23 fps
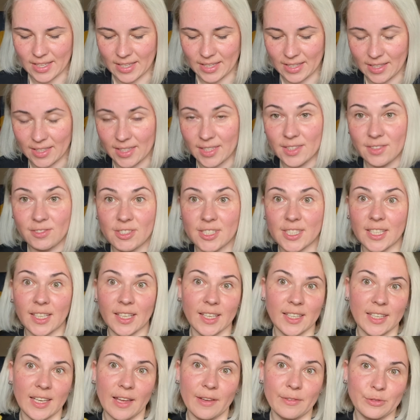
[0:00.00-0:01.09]
interesting
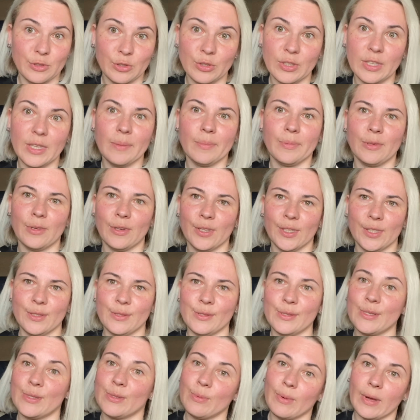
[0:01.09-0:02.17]
enough to keep your
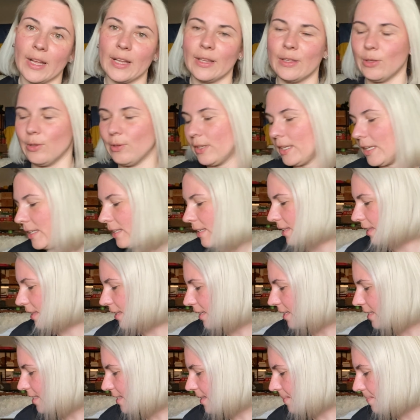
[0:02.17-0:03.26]
interest while you knit in
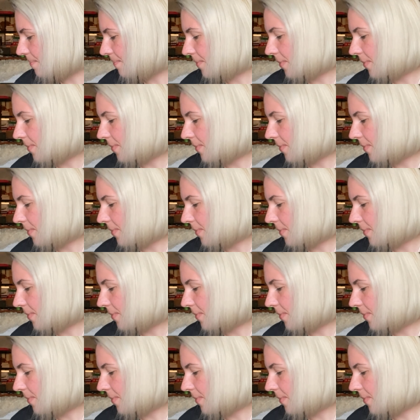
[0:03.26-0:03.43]
this.